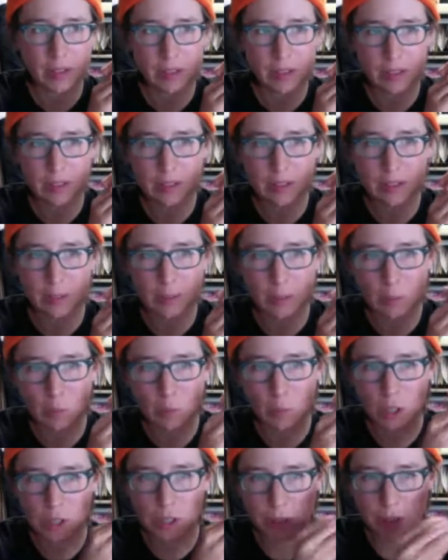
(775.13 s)
one of
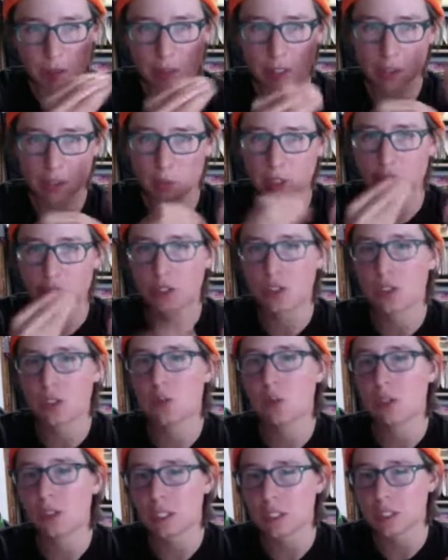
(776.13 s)
the things we can do with
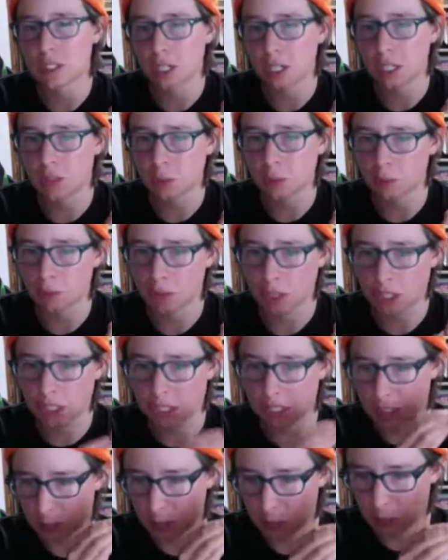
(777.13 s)
this kind of a project
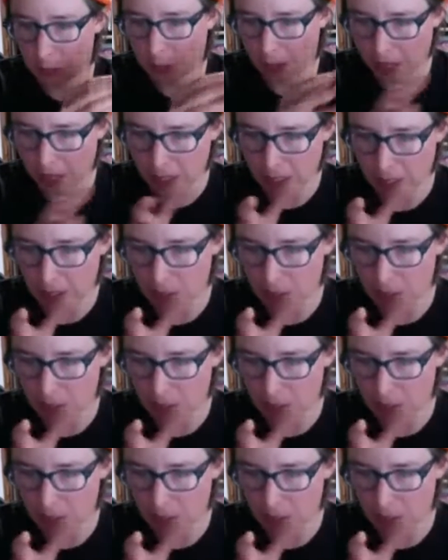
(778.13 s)
is expand it.